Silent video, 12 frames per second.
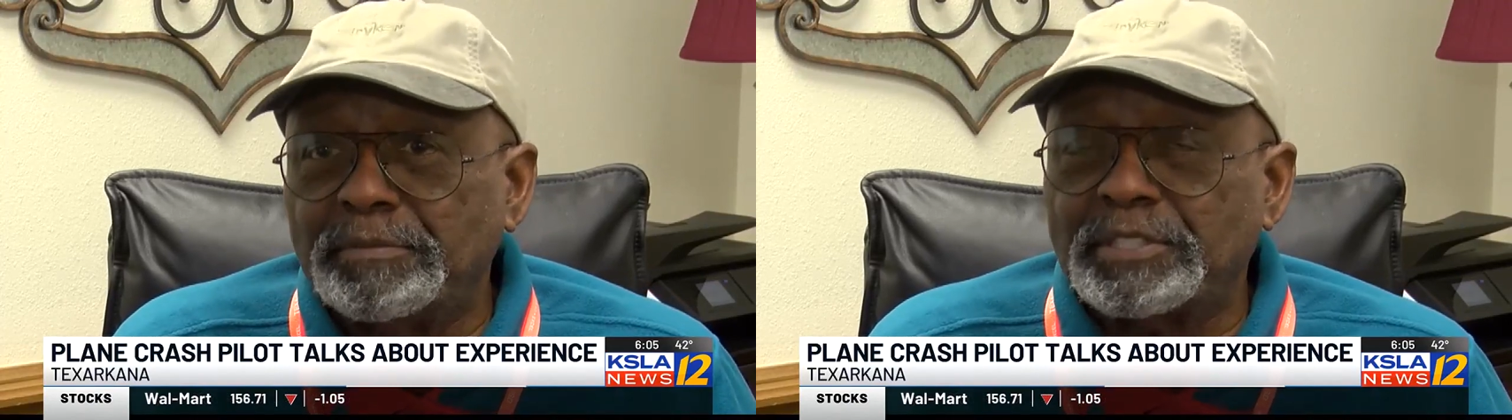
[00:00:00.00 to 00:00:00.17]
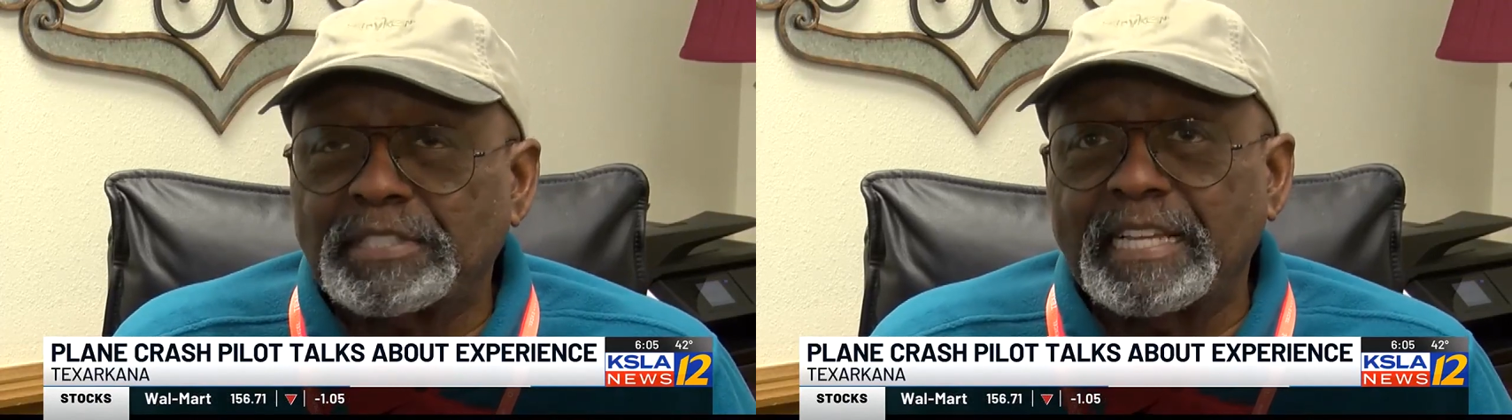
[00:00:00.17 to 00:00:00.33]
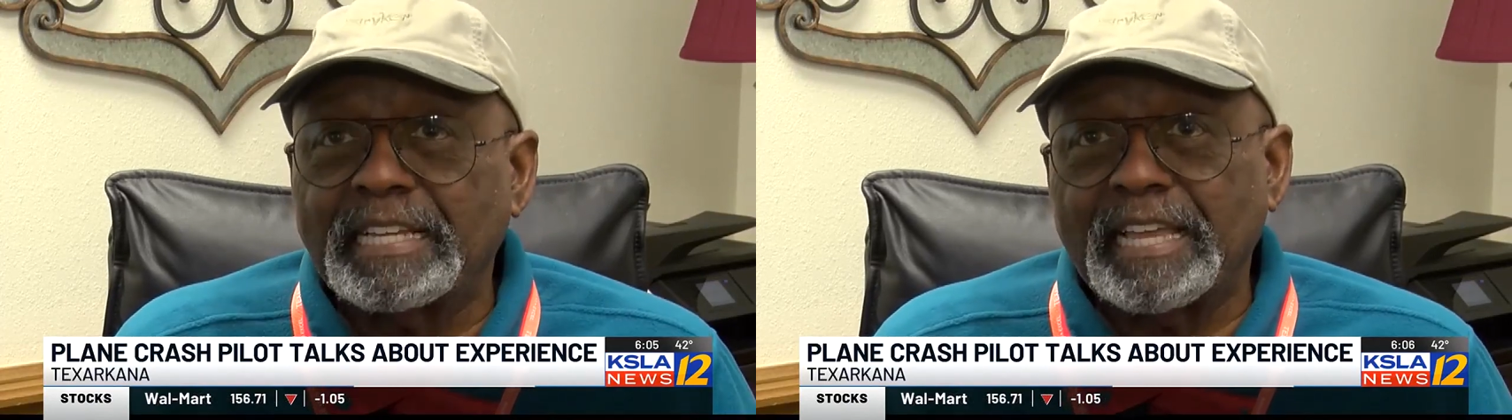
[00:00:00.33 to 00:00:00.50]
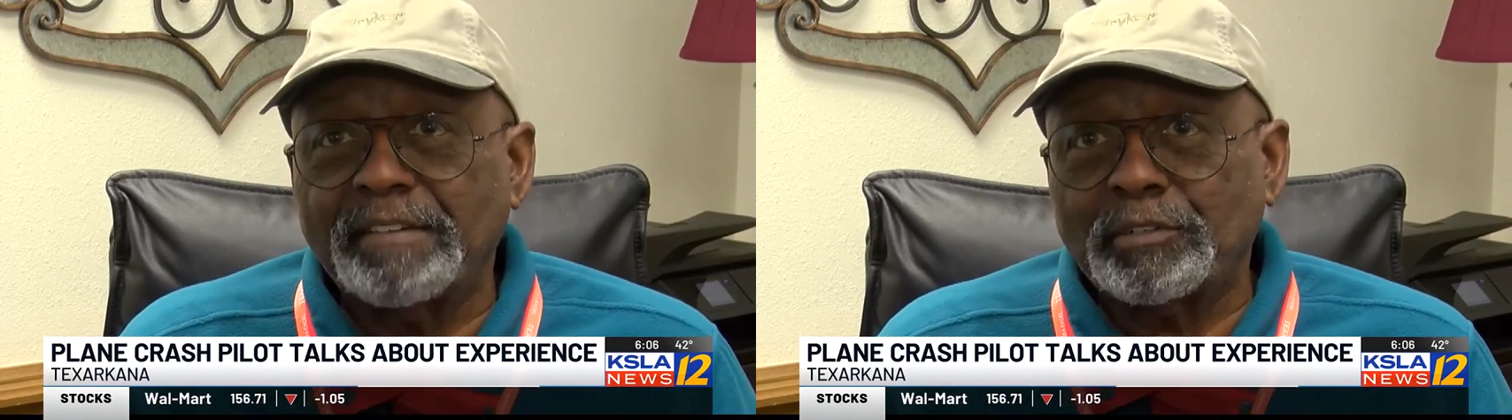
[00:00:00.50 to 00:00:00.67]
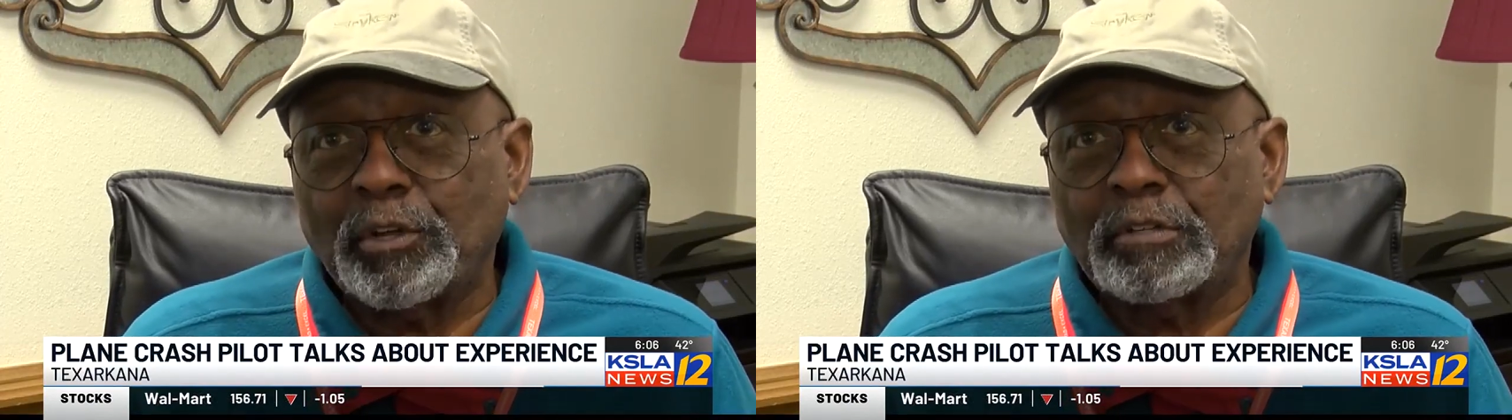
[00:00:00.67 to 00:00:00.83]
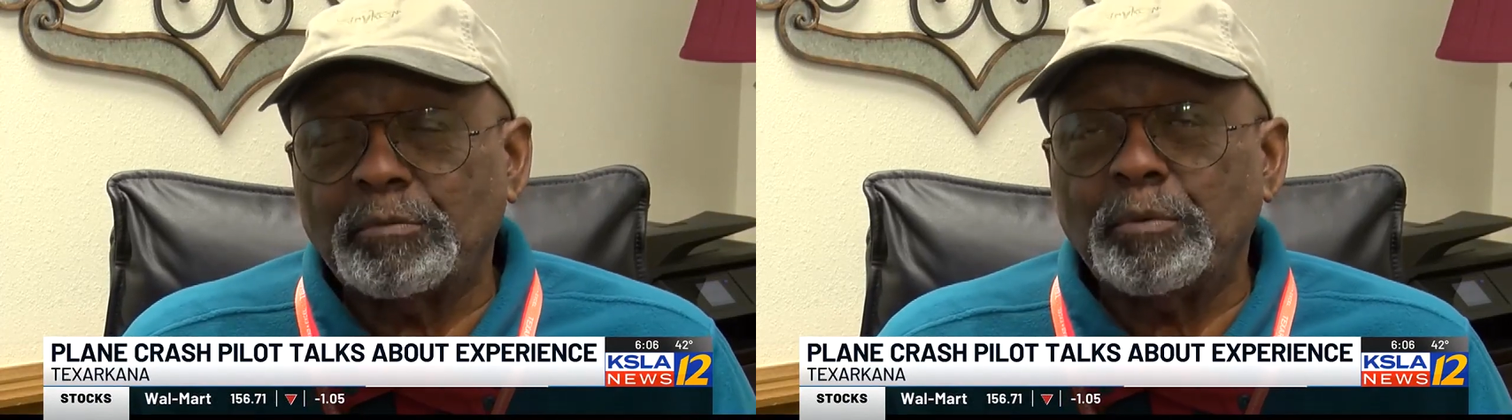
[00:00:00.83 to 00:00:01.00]
them just like have
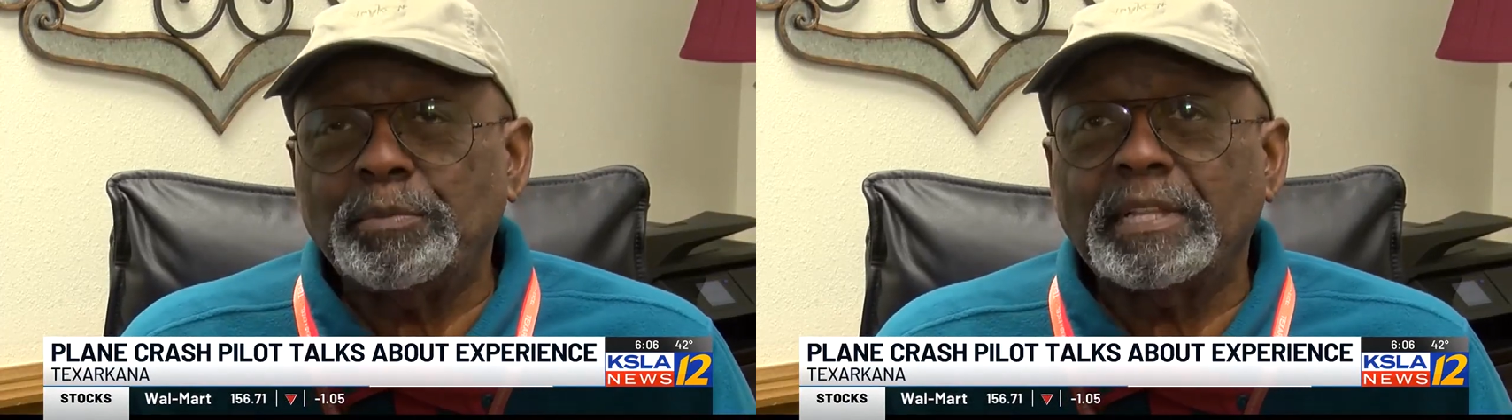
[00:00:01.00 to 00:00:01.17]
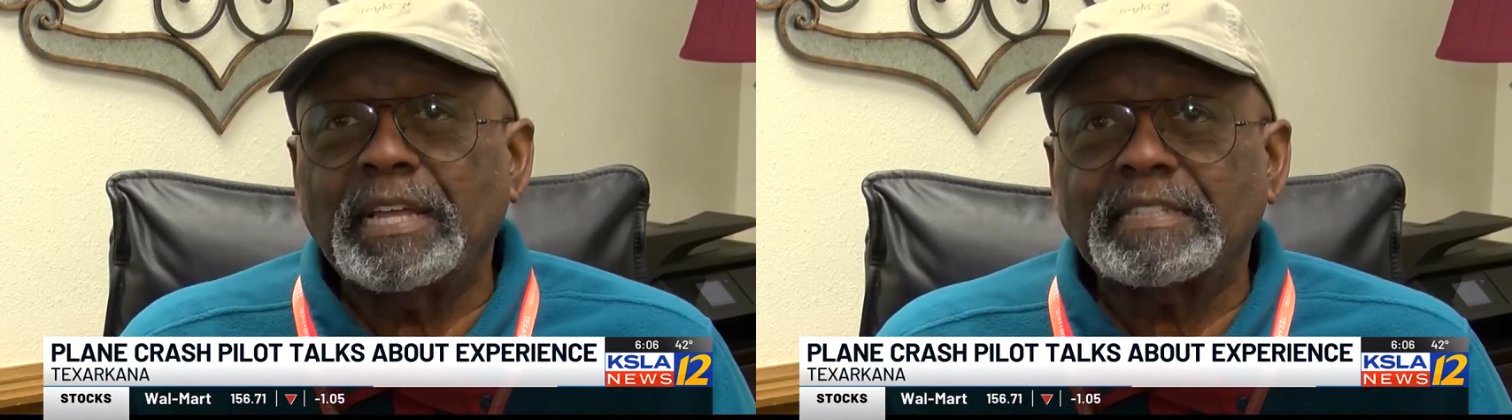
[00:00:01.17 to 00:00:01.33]
an automobile